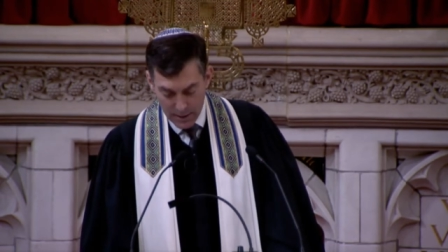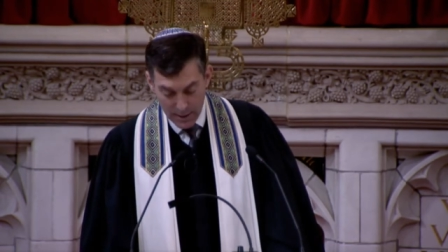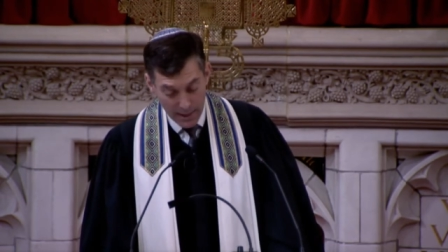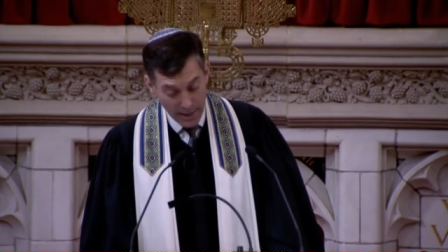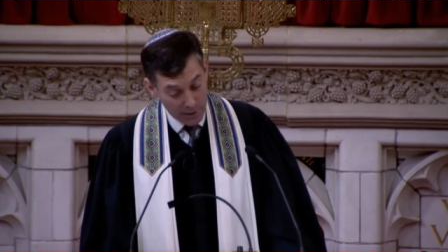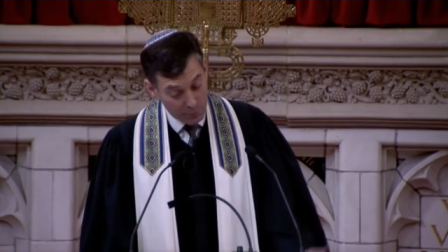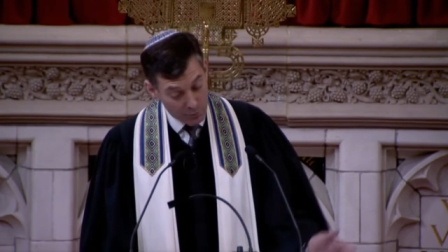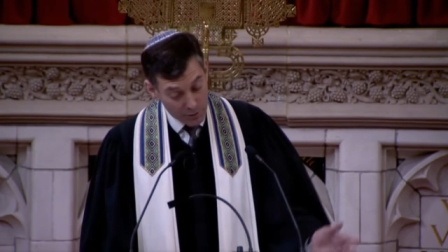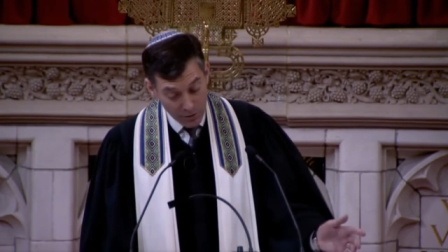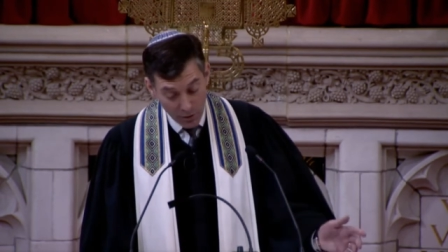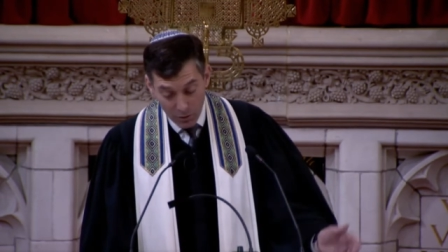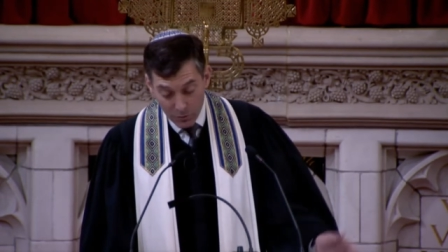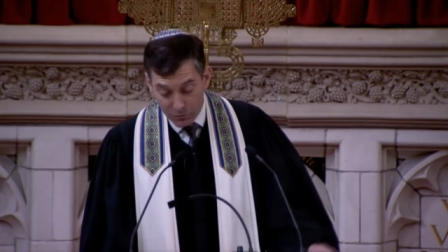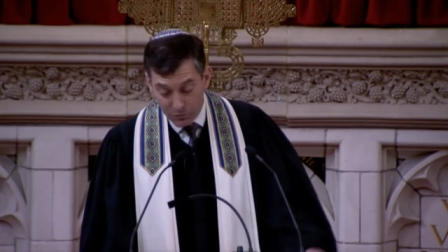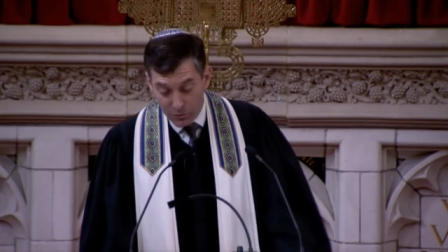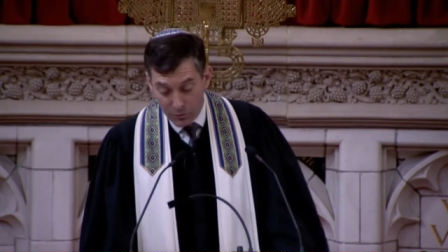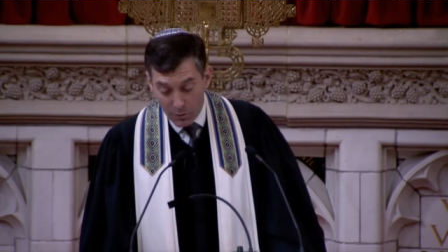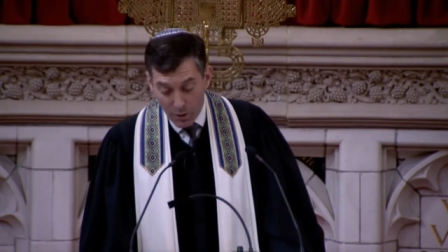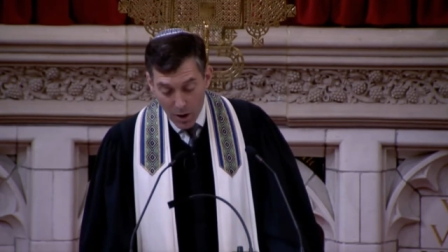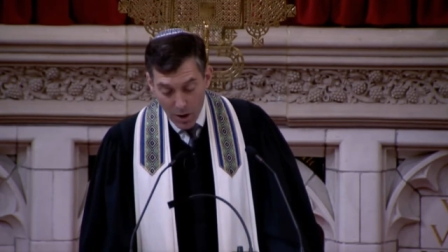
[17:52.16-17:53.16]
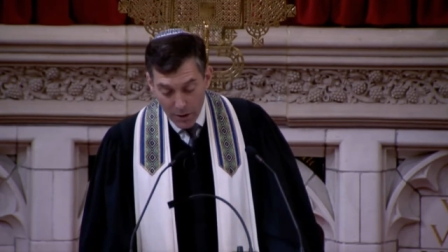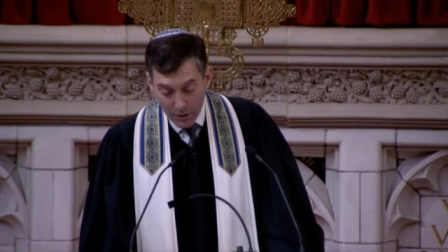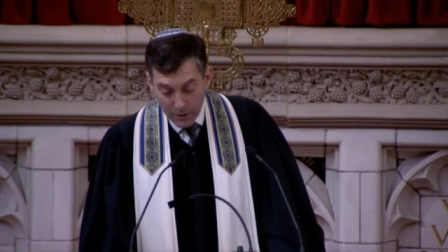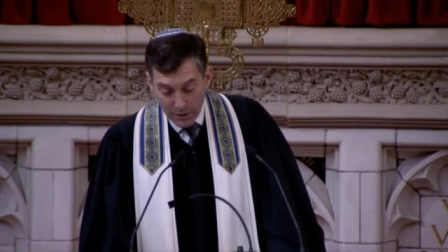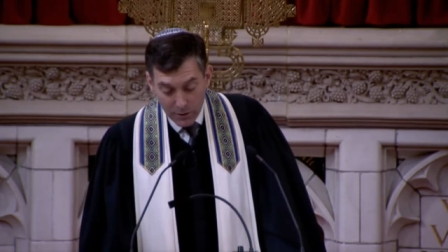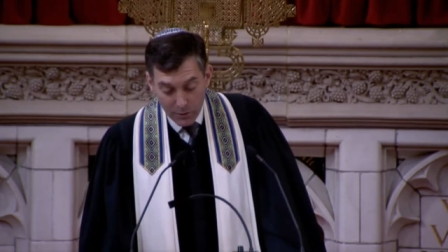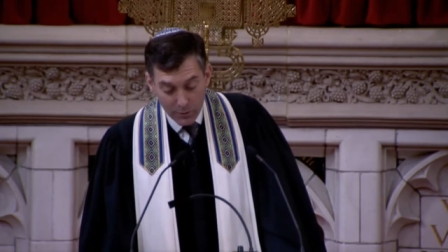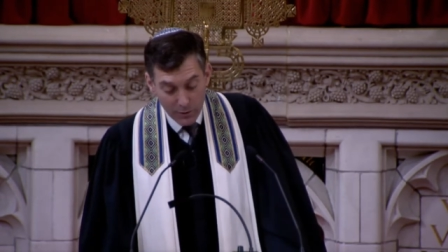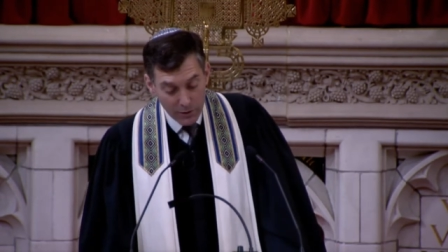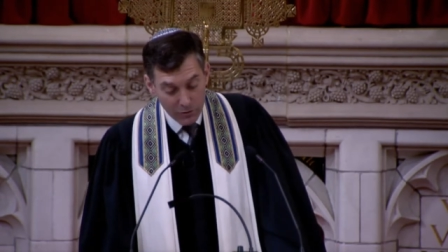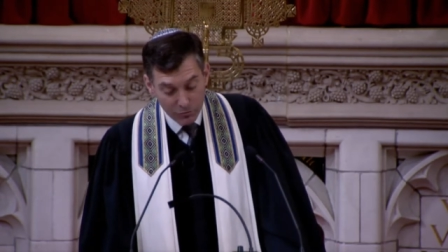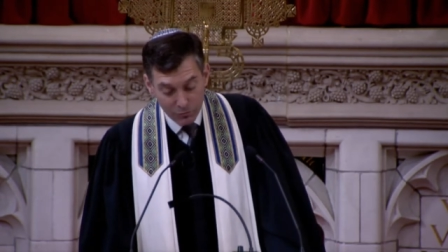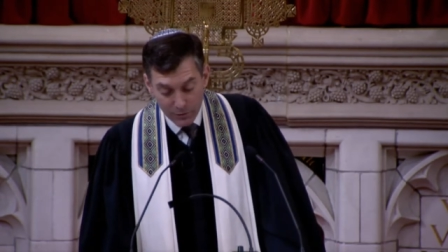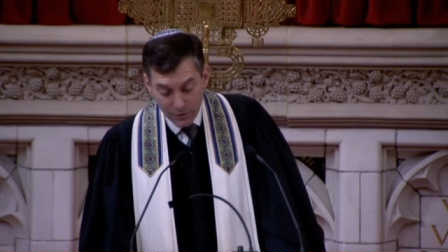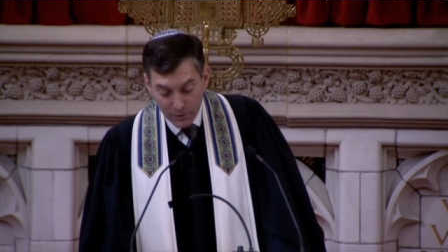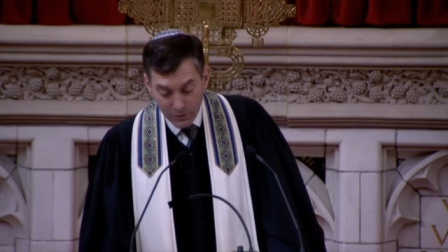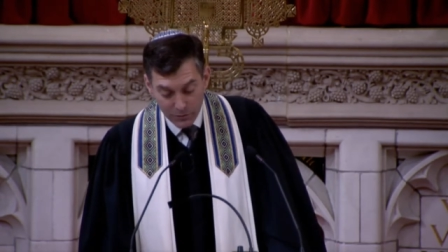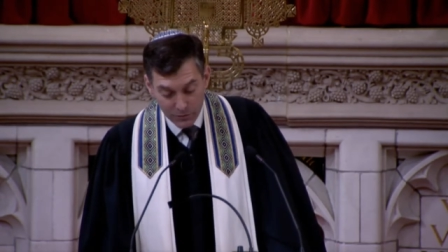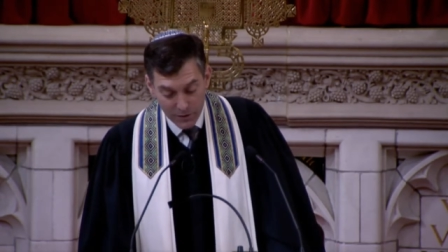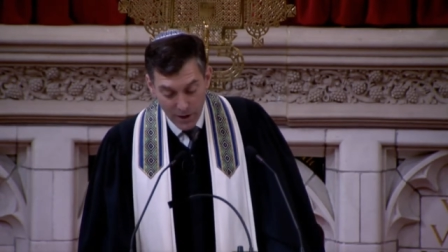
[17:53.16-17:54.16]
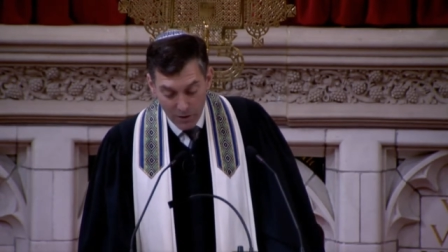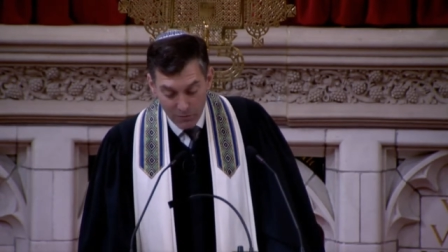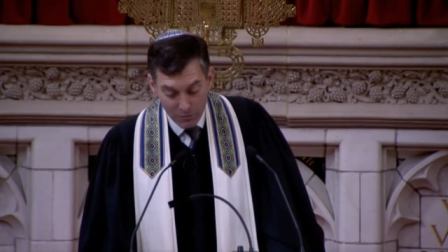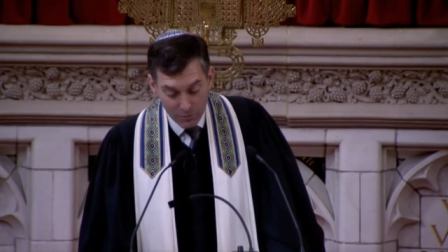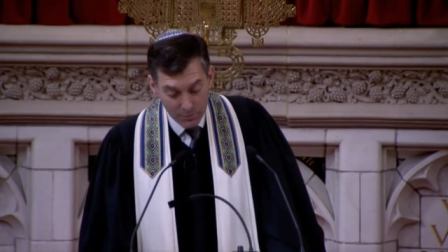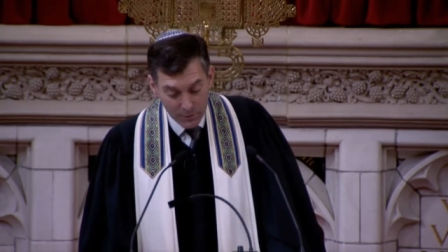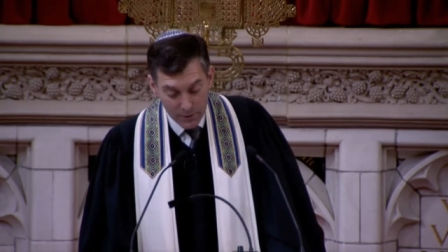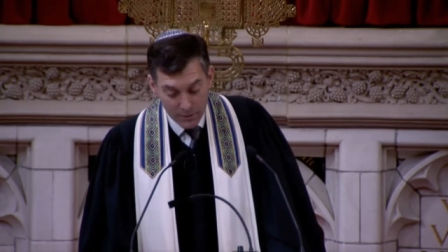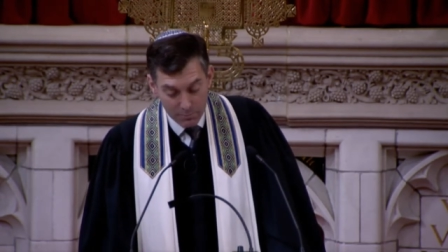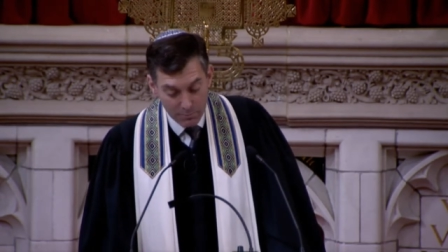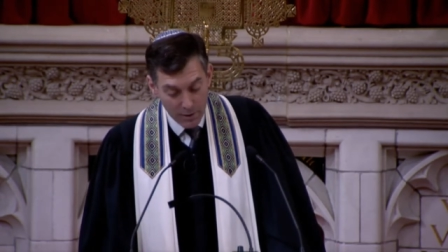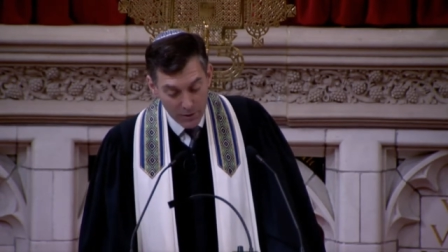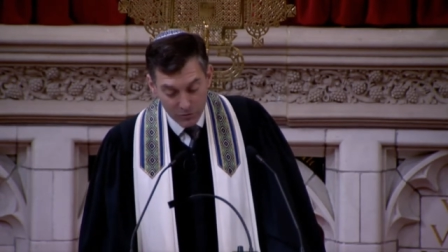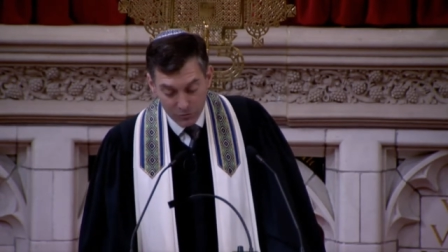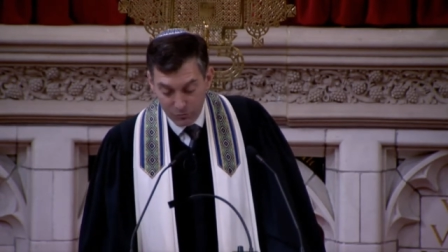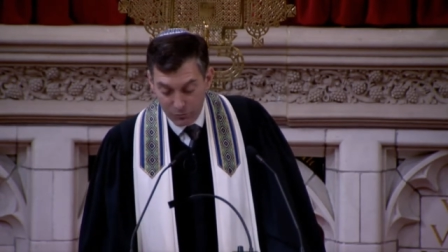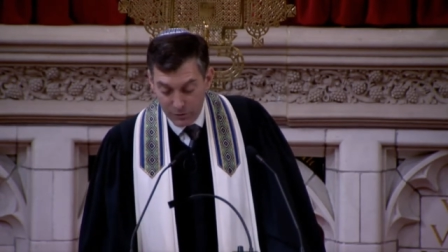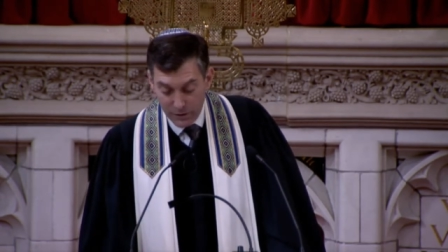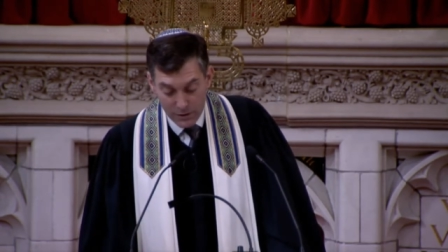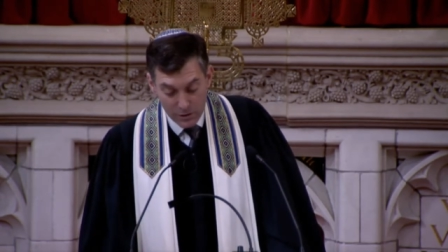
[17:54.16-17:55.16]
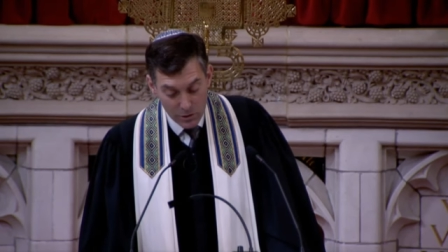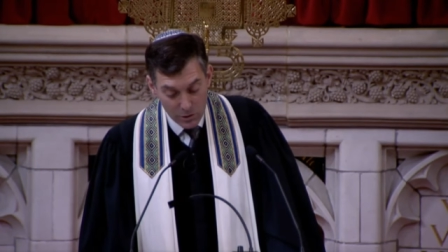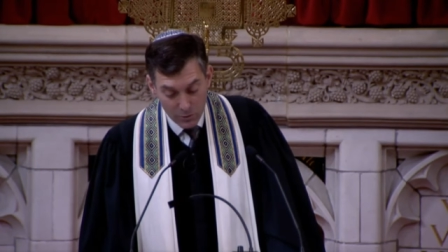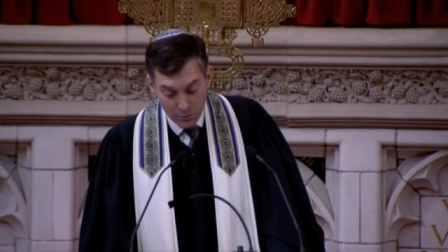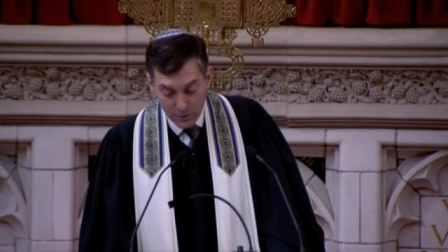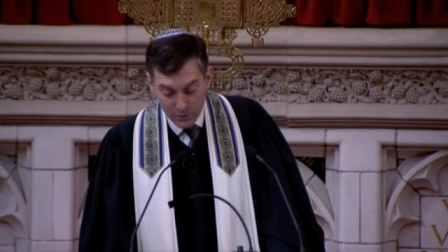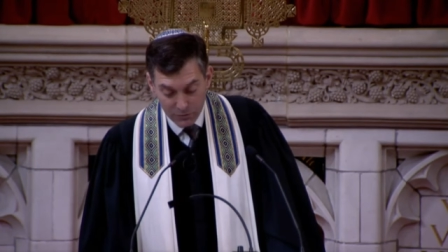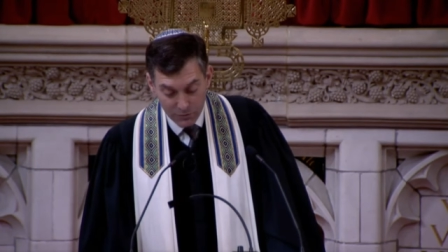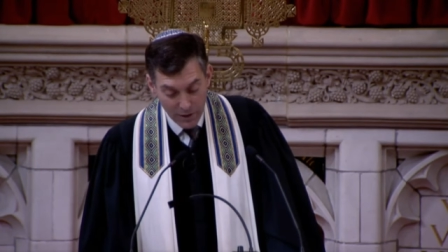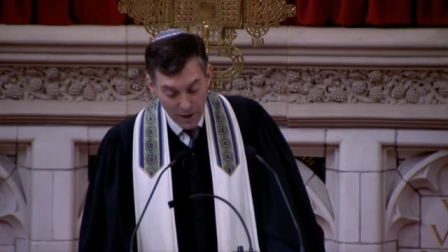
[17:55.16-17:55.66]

And with those who argue Israel's government must renew its